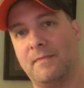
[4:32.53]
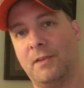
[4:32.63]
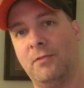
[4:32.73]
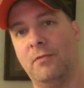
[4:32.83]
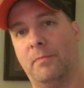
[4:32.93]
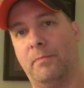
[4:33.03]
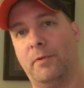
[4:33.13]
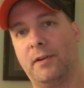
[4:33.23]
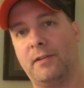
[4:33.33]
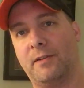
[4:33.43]
Cool
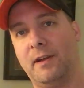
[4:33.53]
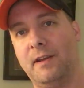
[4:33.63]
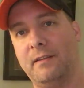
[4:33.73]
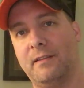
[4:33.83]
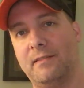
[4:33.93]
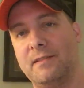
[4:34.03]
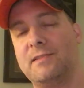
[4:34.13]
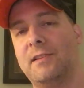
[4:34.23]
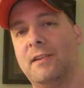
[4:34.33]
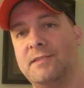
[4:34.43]
book, right?
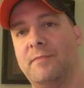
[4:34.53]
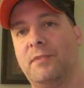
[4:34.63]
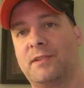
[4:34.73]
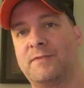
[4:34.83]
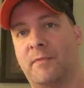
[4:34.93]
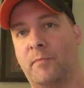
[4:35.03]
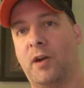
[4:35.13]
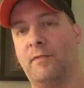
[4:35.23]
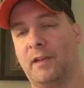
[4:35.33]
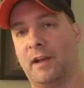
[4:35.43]
These Tarzan books from
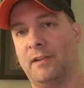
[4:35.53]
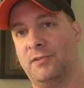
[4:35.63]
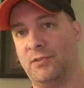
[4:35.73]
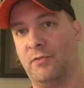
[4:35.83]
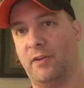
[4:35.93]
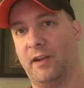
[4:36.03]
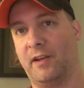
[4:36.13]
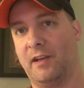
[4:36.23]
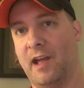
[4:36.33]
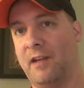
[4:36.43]
Marvel I enjoy.
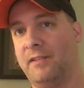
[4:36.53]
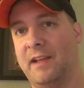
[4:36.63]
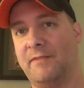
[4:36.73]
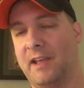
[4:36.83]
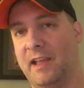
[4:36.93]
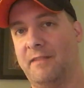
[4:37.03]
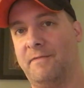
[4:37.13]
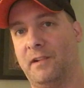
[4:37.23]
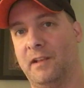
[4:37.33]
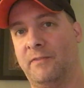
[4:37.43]
I only have a
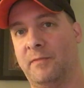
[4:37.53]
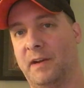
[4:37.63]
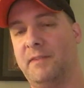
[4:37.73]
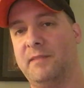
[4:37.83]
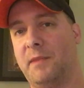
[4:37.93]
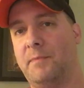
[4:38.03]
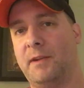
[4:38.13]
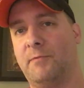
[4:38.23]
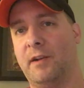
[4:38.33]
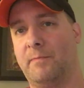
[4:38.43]
handful of them, but every time I
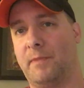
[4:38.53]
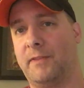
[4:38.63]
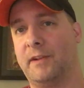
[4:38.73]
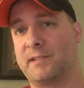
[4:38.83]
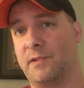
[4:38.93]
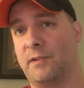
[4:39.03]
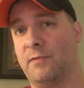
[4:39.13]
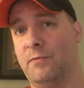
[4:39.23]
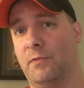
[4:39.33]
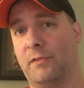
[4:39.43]
pick one up, I think it's pretty
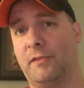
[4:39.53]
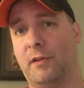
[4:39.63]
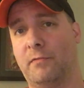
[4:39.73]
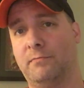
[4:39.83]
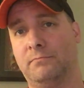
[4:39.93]
cool, so